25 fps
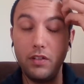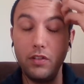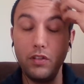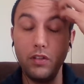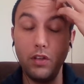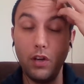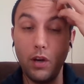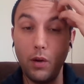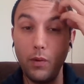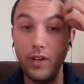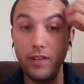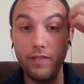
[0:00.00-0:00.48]

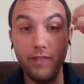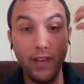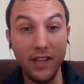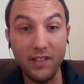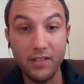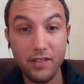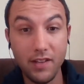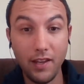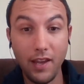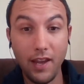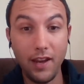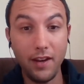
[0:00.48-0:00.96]

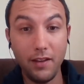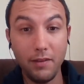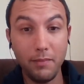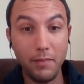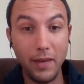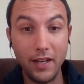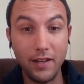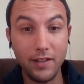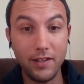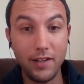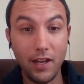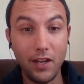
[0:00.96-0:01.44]
investigating
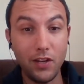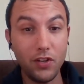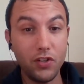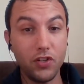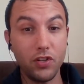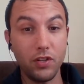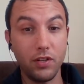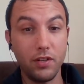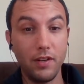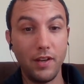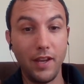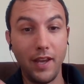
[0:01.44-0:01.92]

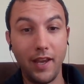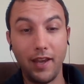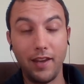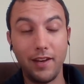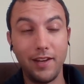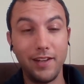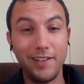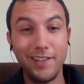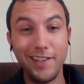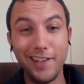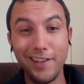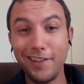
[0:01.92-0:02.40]
meditation, and
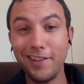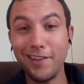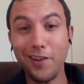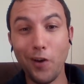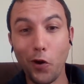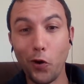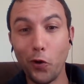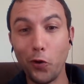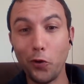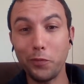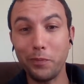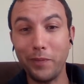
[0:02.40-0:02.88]
it didn't
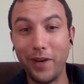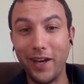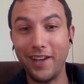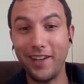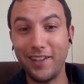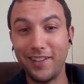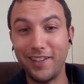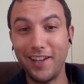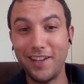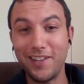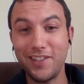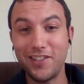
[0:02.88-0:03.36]
hold my
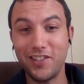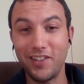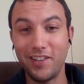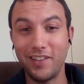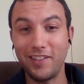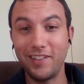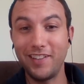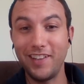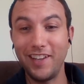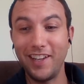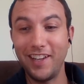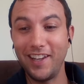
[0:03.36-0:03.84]

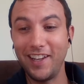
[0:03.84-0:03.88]
attention,